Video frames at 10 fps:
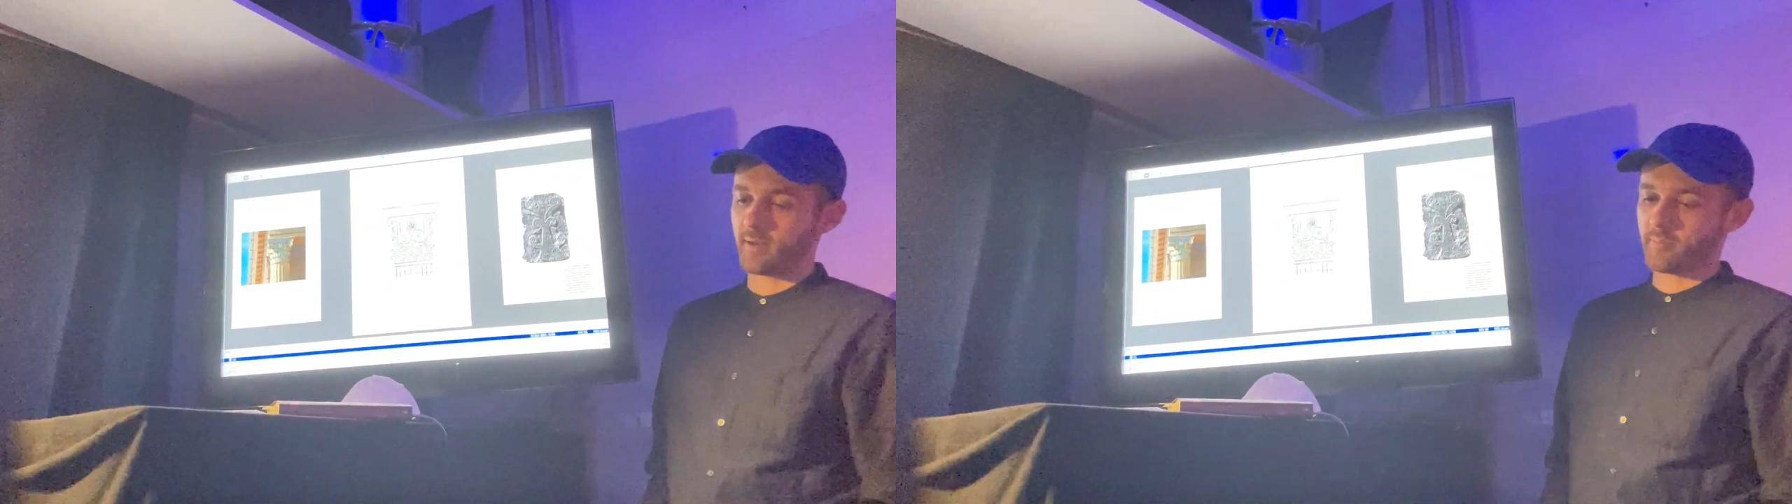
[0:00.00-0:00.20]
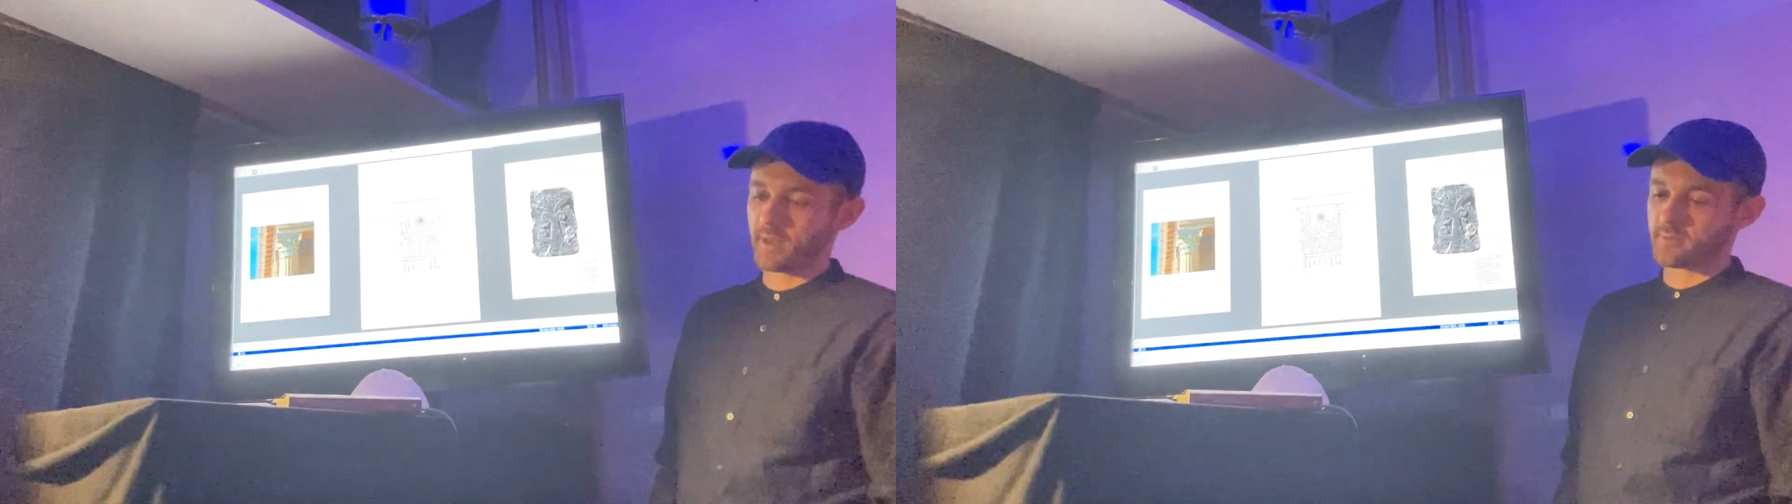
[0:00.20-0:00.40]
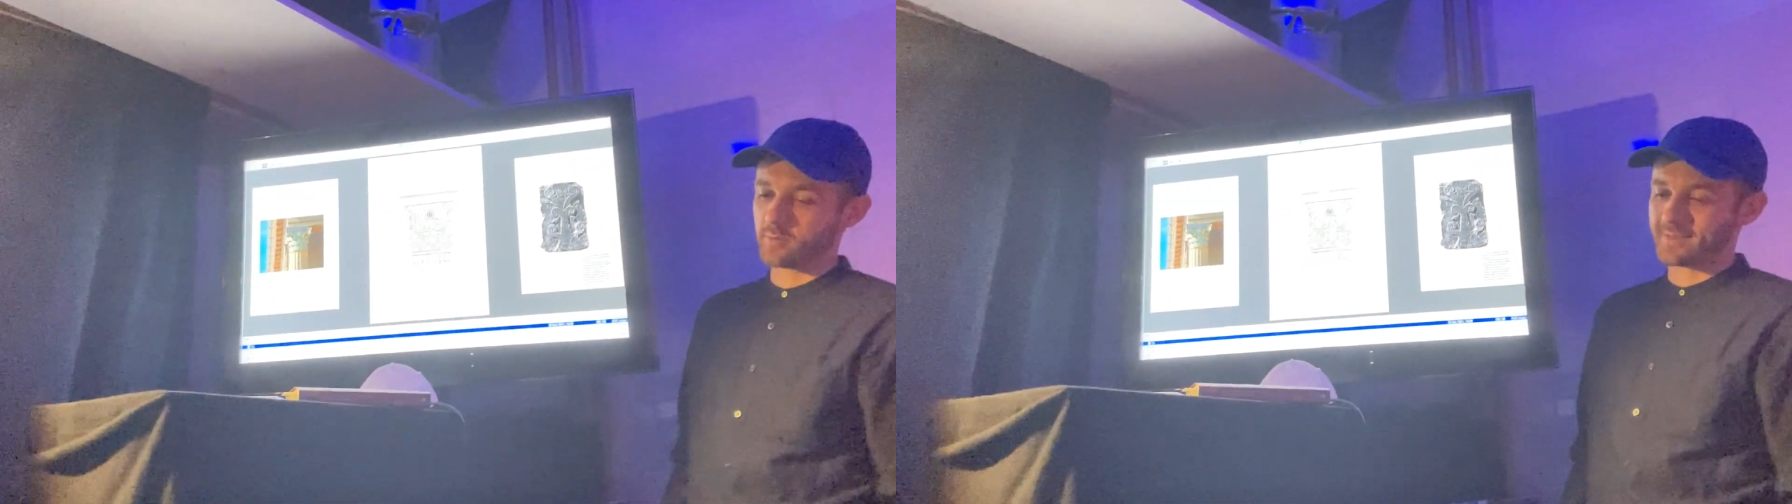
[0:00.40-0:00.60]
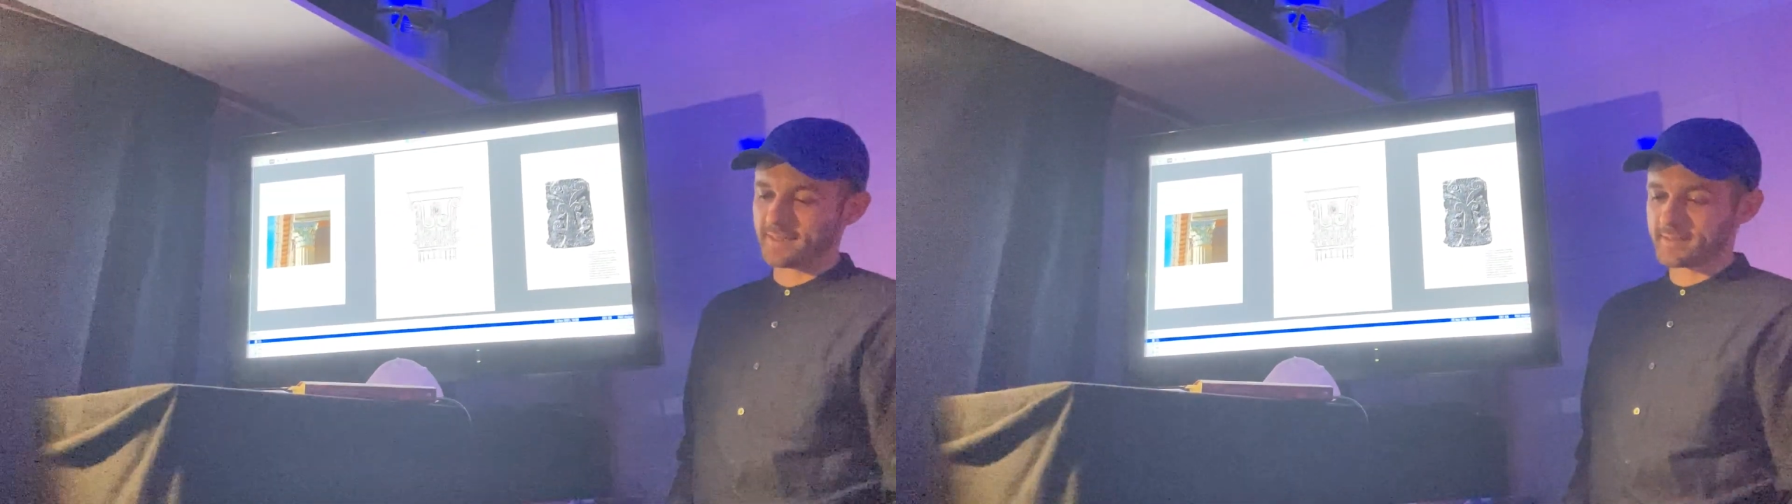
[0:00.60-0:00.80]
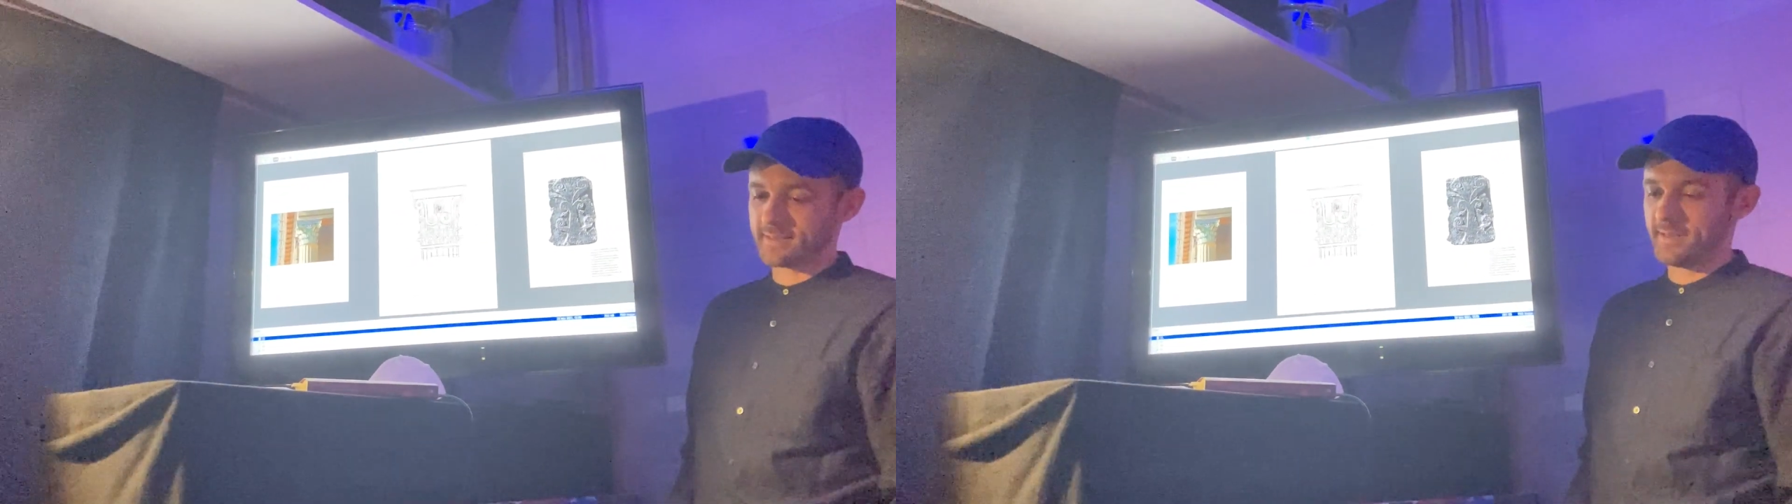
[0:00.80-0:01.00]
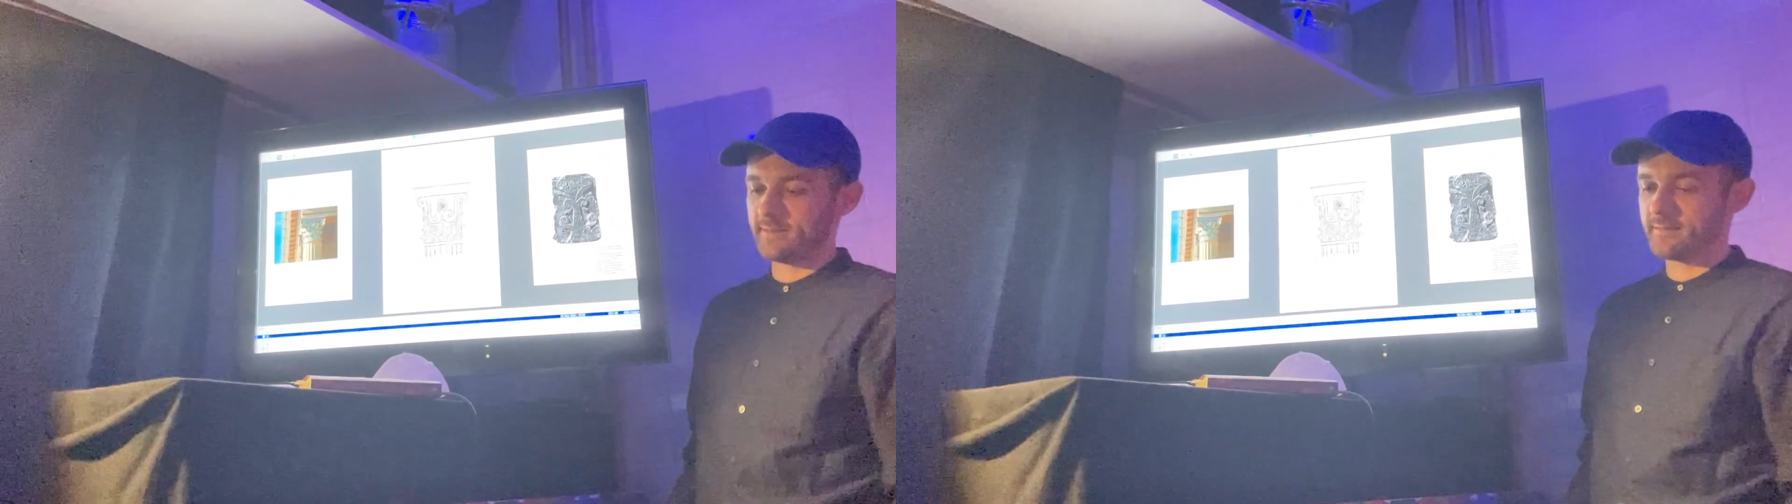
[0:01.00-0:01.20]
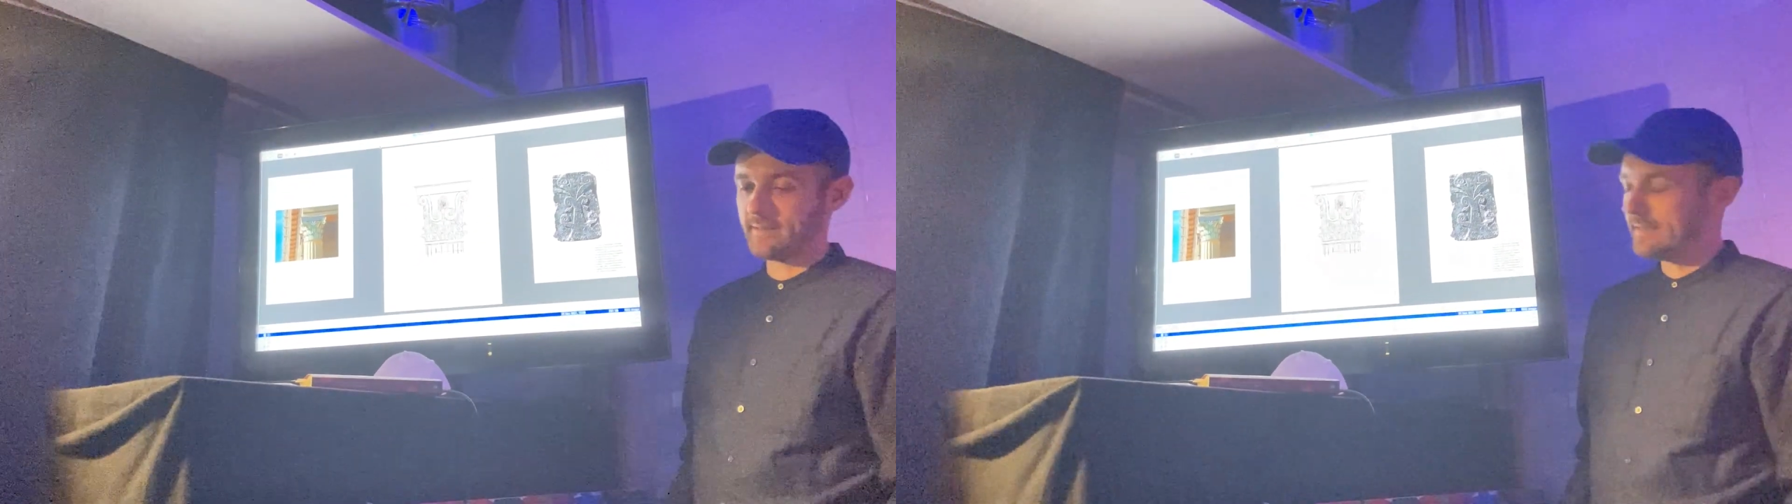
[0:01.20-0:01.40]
a man called Danthine,